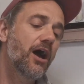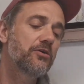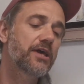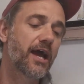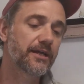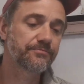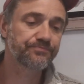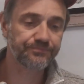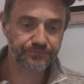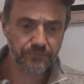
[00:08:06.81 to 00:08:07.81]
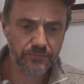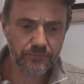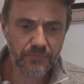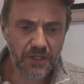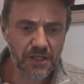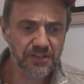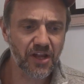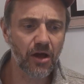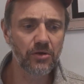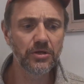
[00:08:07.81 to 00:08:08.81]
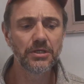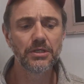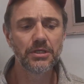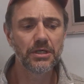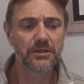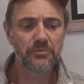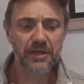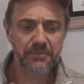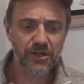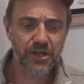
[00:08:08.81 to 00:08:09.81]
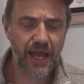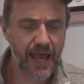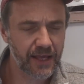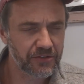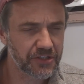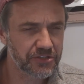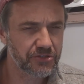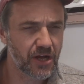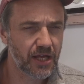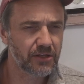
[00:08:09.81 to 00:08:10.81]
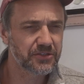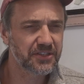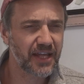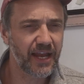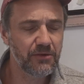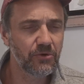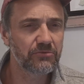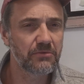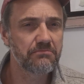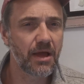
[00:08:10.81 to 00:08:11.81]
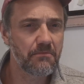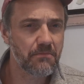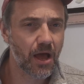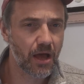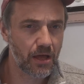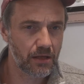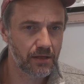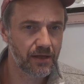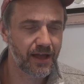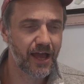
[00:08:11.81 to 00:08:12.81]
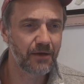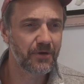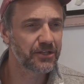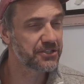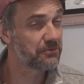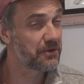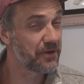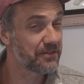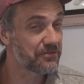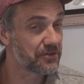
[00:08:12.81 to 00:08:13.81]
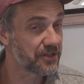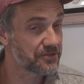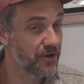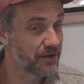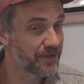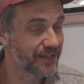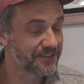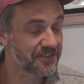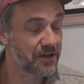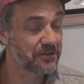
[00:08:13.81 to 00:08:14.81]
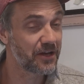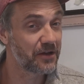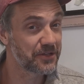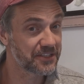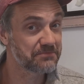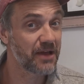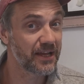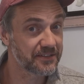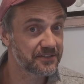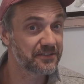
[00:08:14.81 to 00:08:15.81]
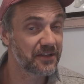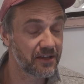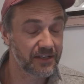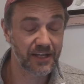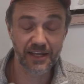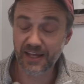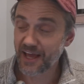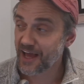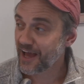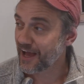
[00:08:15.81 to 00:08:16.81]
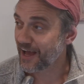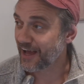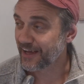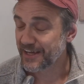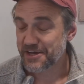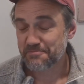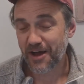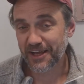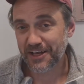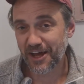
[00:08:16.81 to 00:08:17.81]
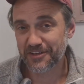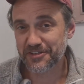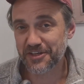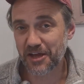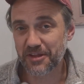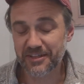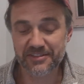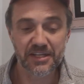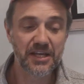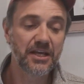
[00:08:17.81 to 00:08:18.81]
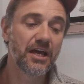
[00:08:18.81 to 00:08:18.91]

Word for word: Okay, so we're going to be looking at angles in triangles. Does anyone remember how much? Now, we went through this quite a bit, so I would expect certainly uh, my class to know this.